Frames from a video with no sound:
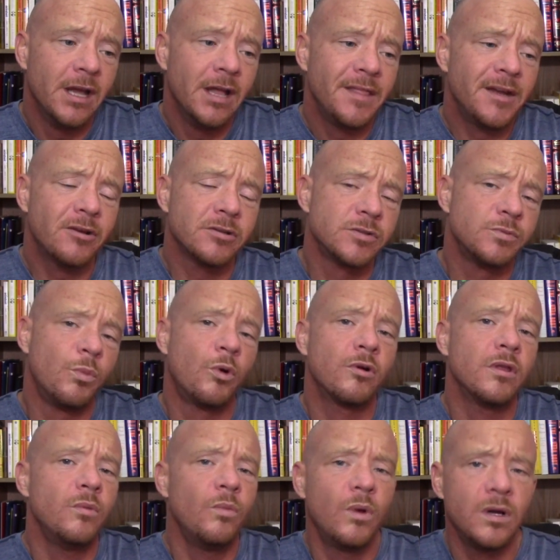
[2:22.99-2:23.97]
There is more
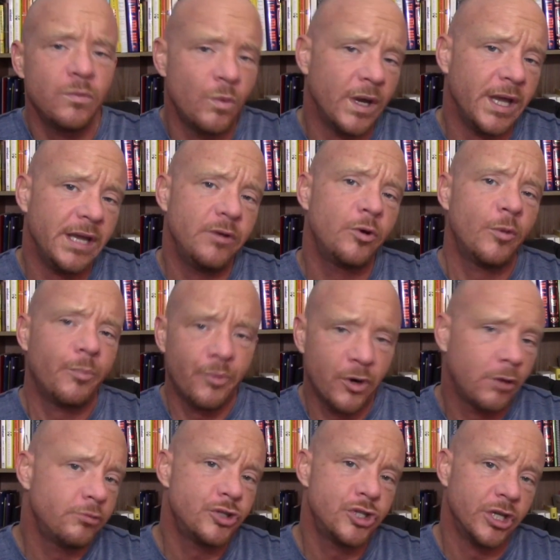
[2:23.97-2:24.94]
than one way to
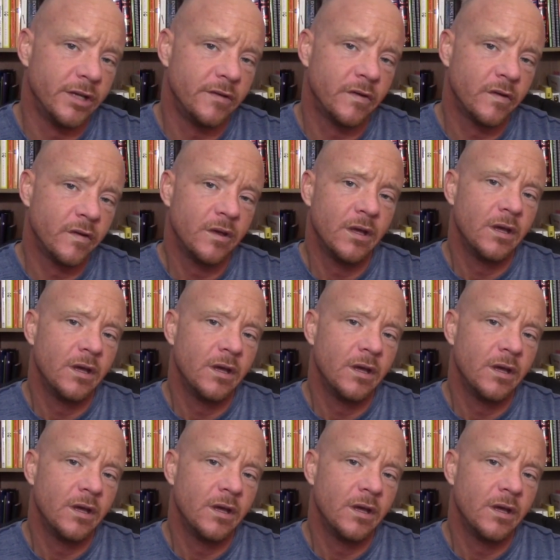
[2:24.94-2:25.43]
approach it